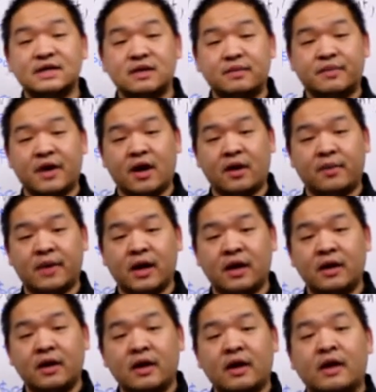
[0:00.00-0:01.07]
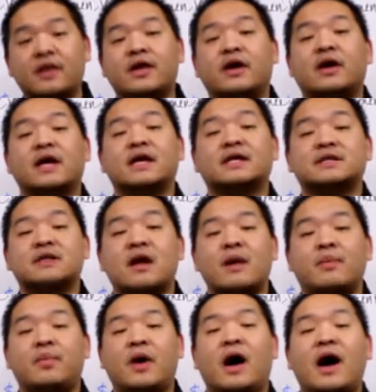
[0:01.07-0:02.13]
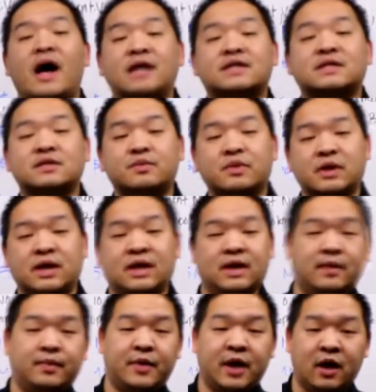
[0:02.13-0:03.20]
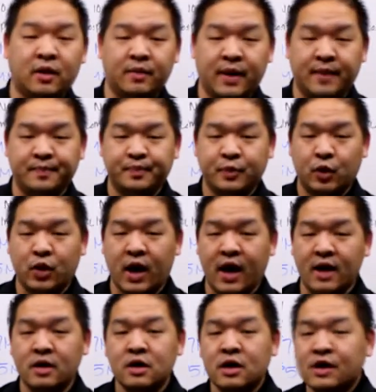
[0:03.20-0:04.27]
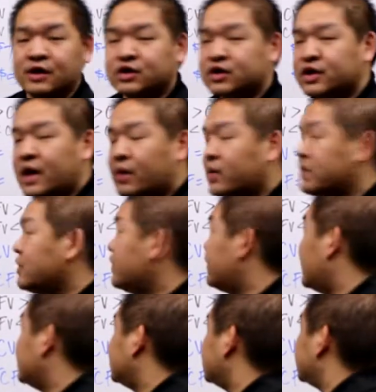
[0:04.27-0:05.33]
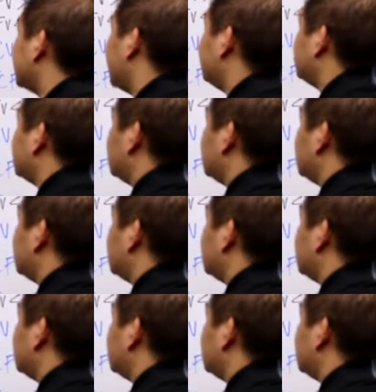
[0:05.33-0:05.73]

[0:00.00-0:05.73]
an impairment, there is possibly an impairment. Okay, so then we move on to step